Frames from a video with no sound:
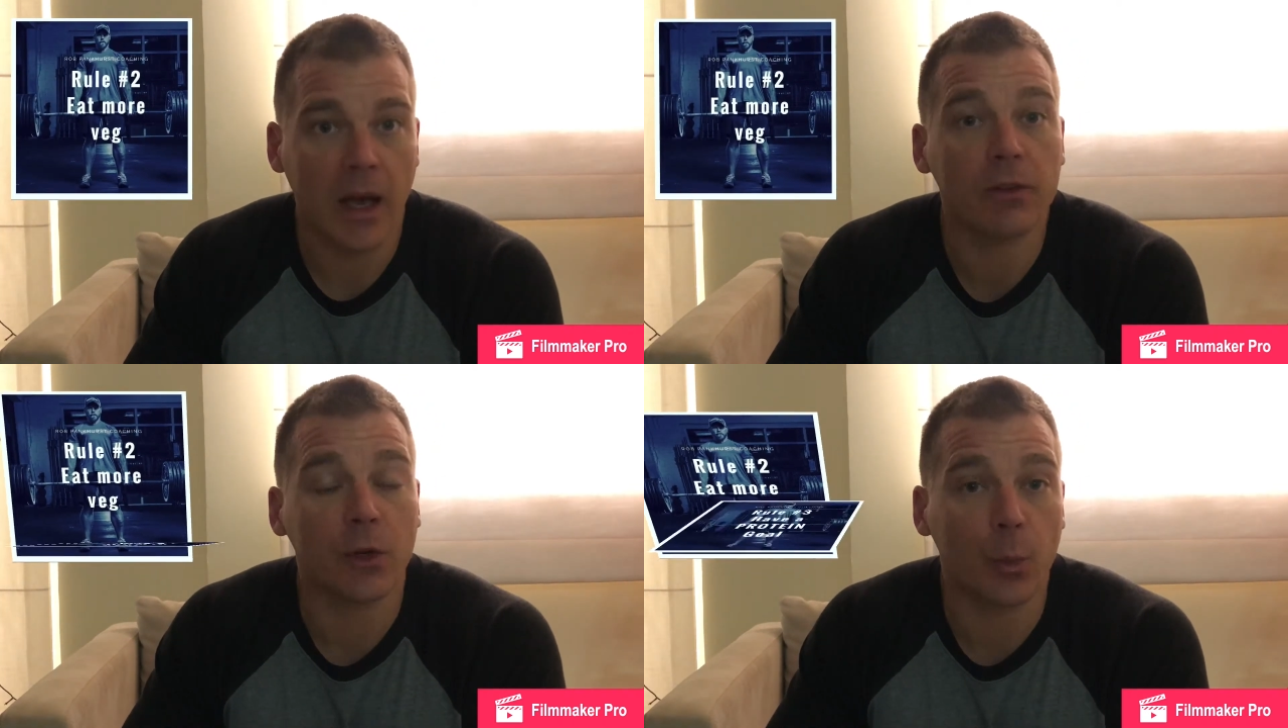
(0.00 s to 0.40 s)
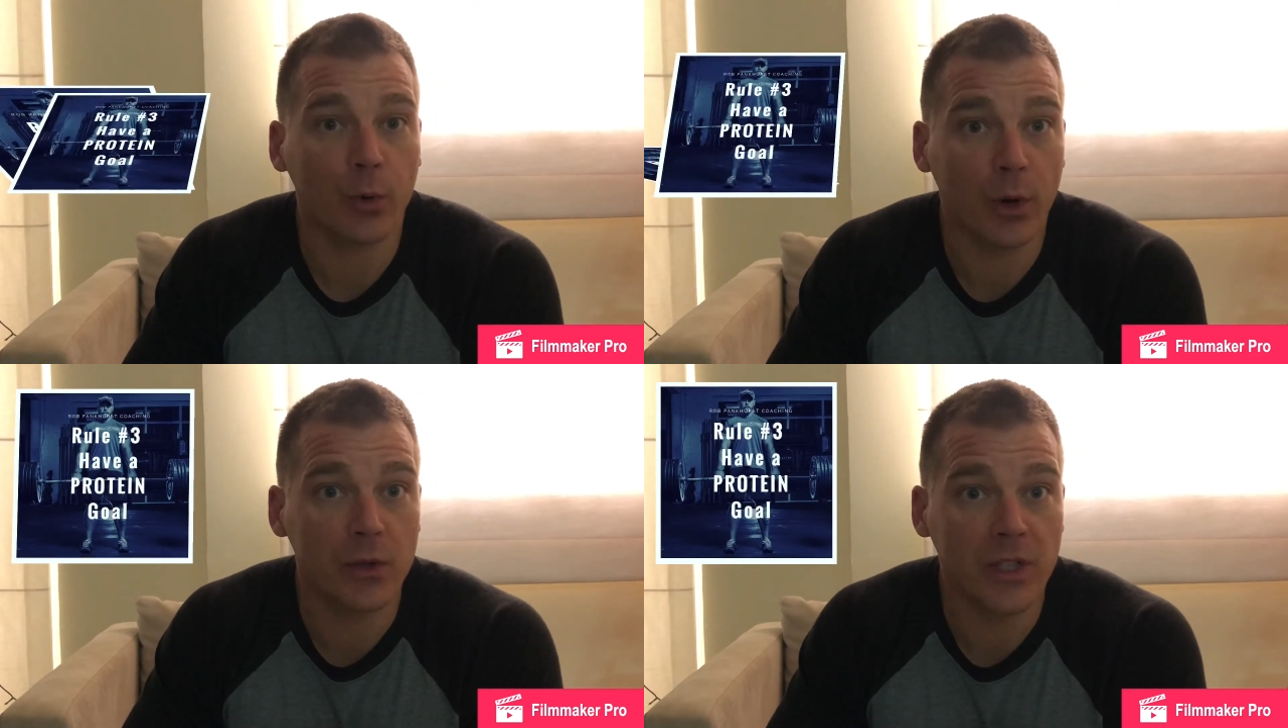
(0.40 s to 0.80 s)
having
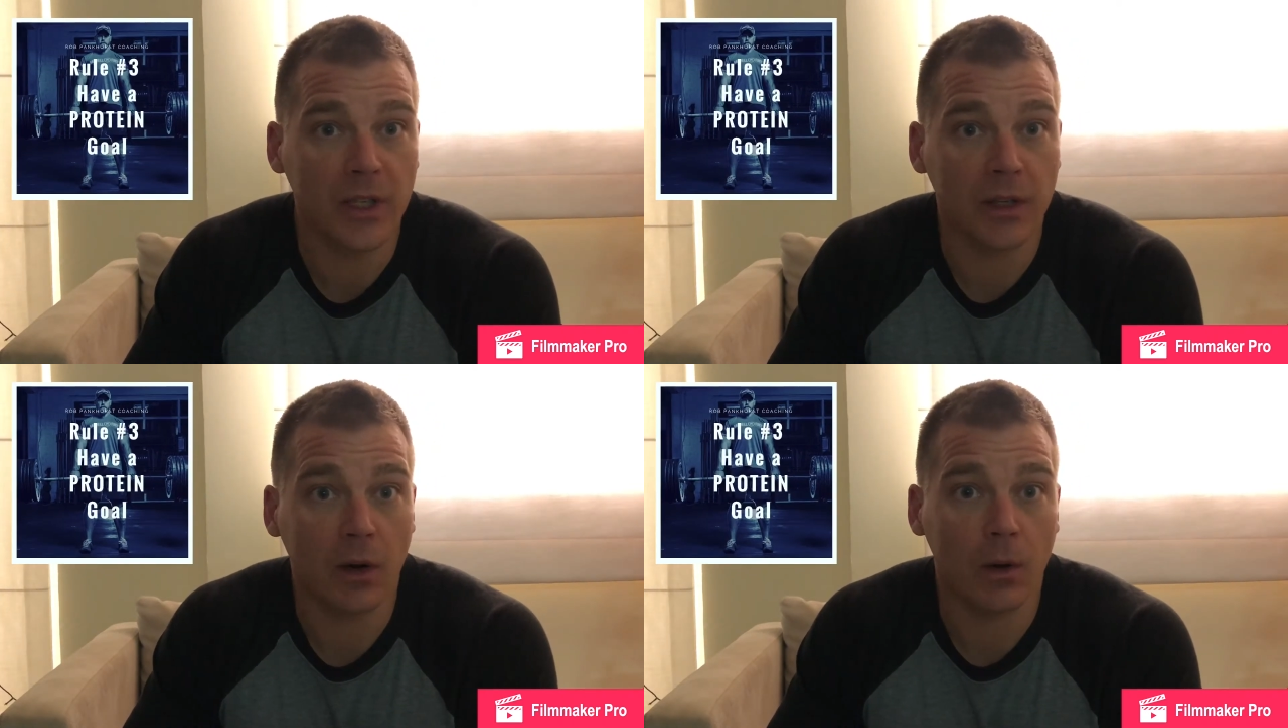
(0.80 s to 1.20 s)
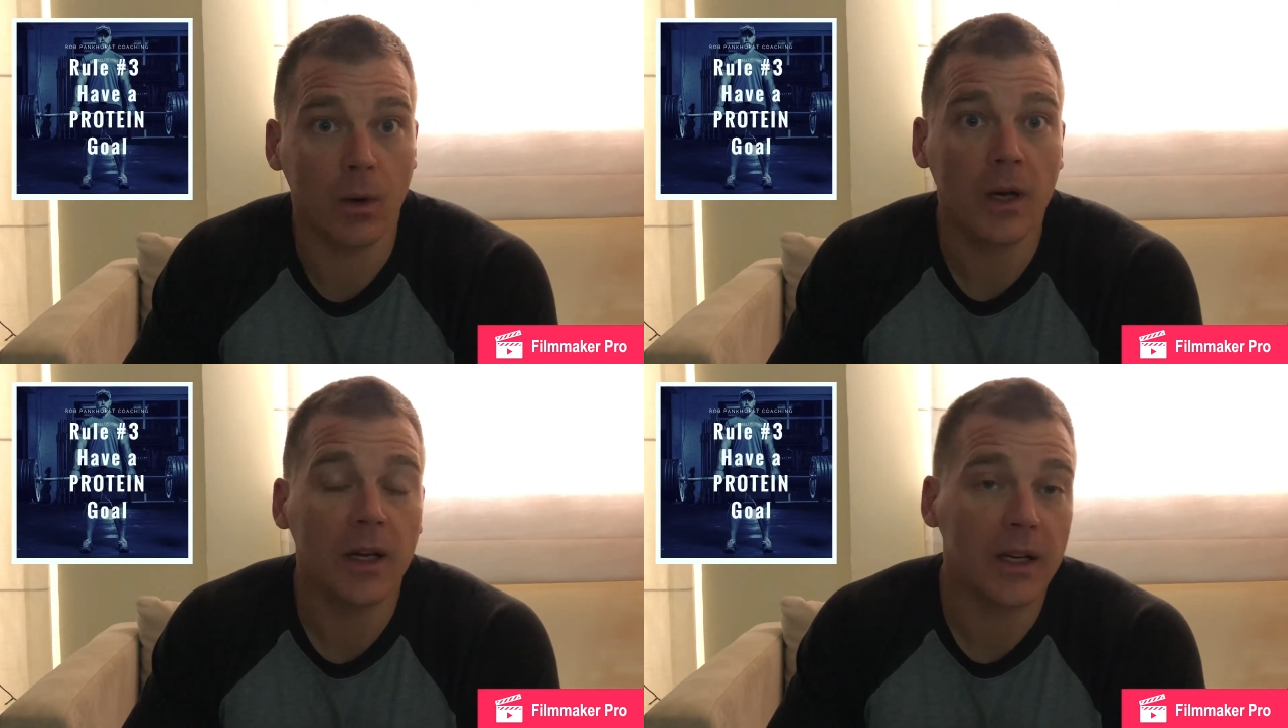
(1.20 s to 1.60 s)
a protein
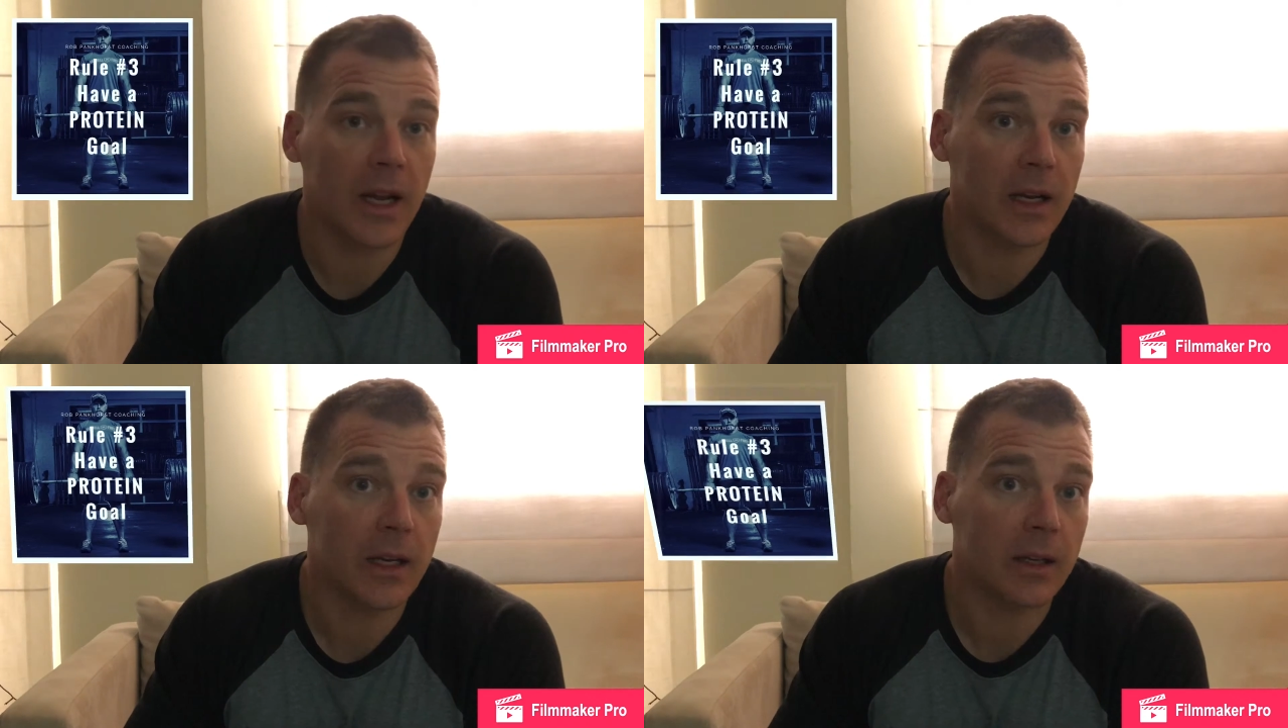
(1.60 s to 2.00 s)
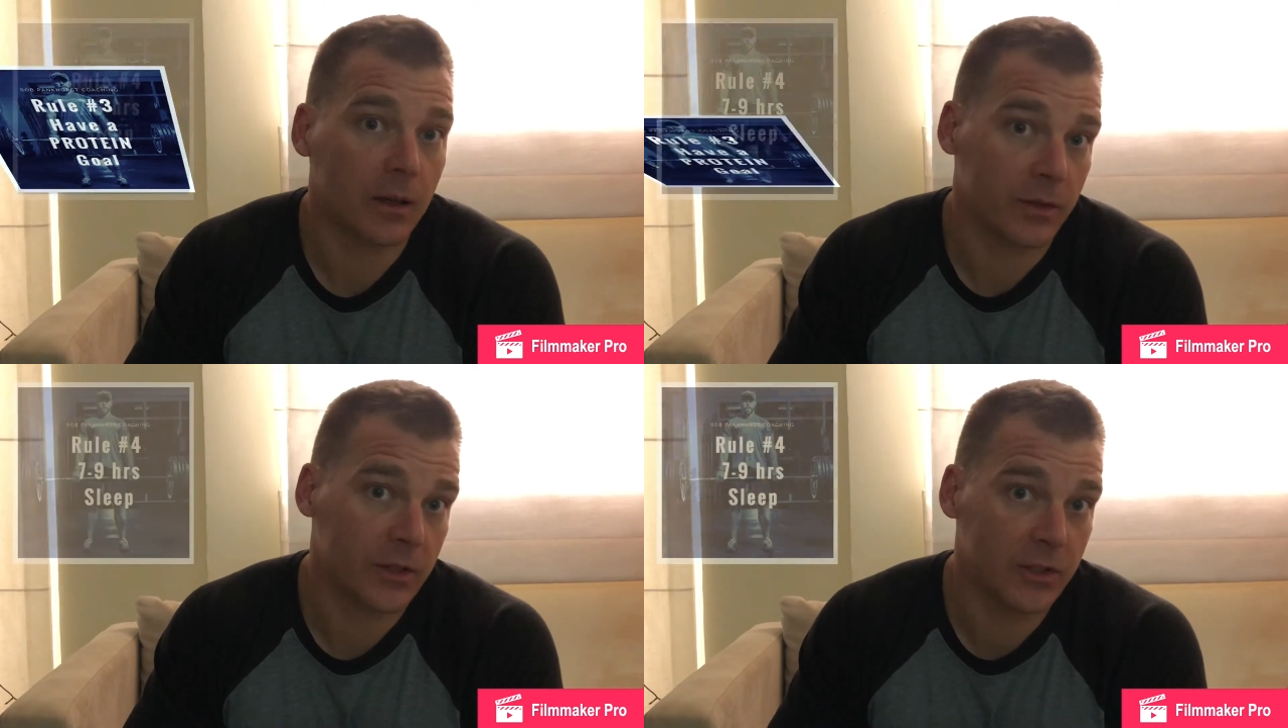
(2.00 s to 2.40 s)
goal, getting
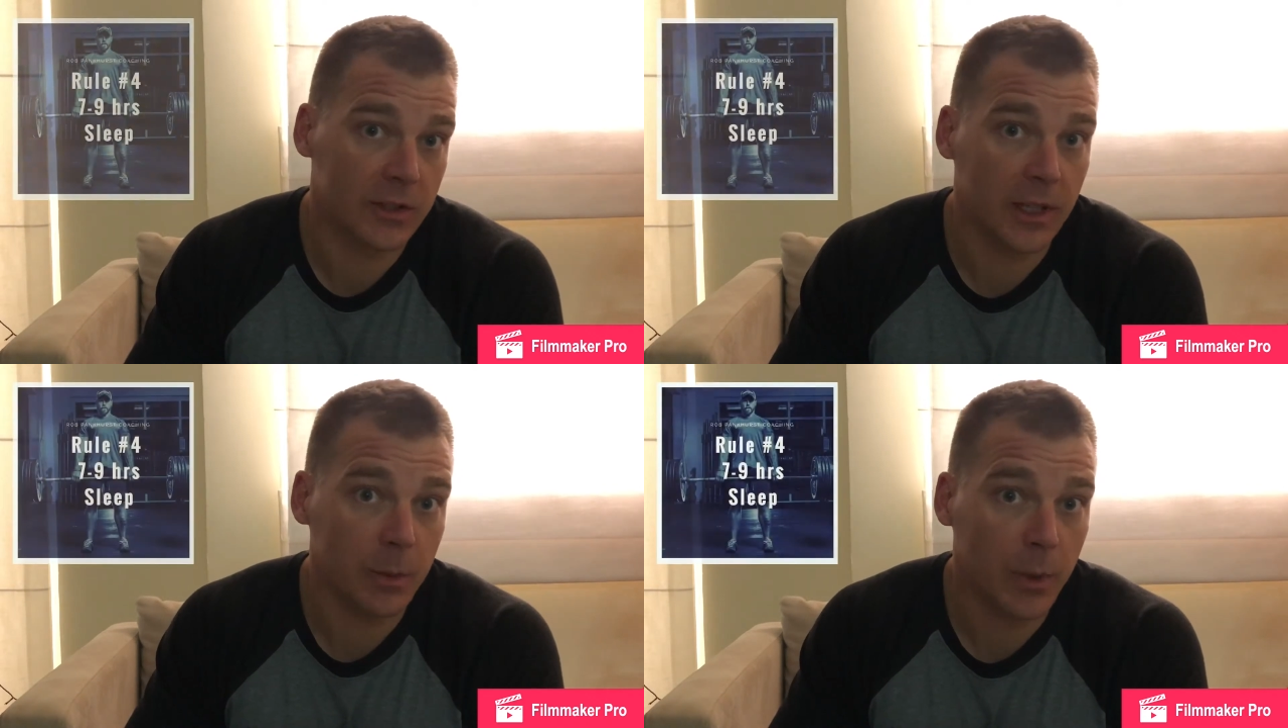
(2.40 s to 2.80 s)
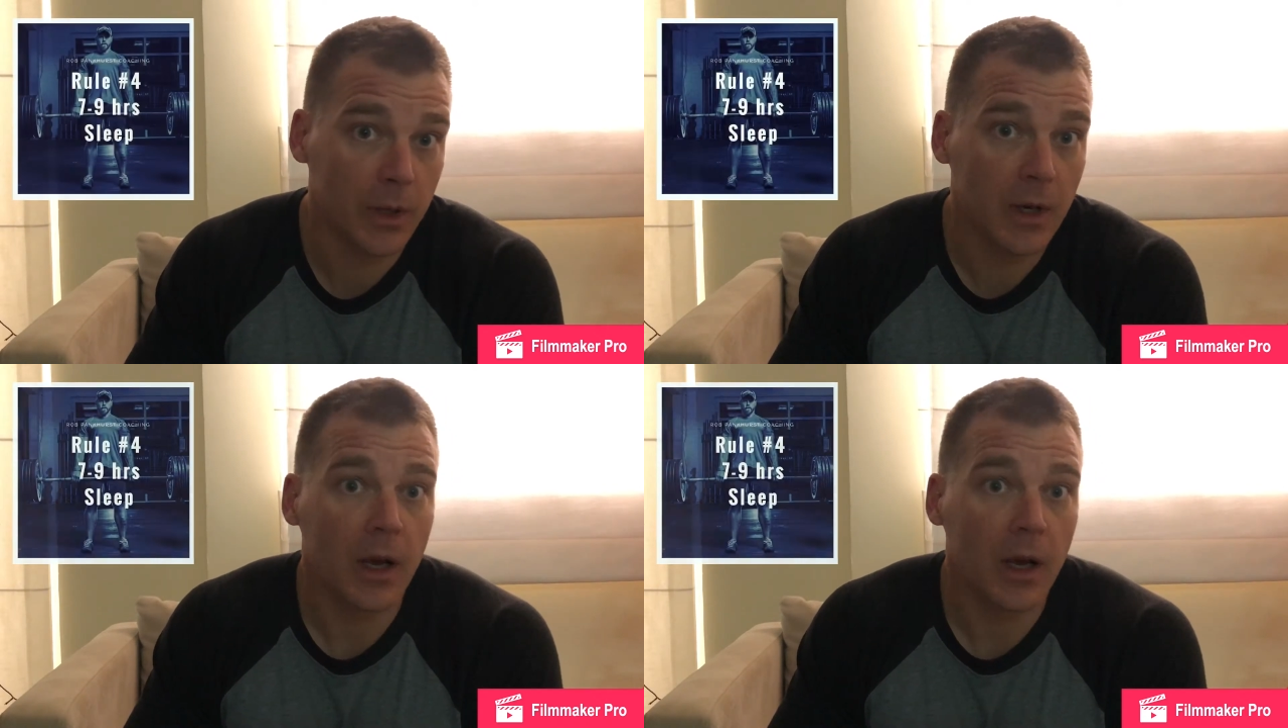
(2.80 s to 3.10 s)
enough sleep,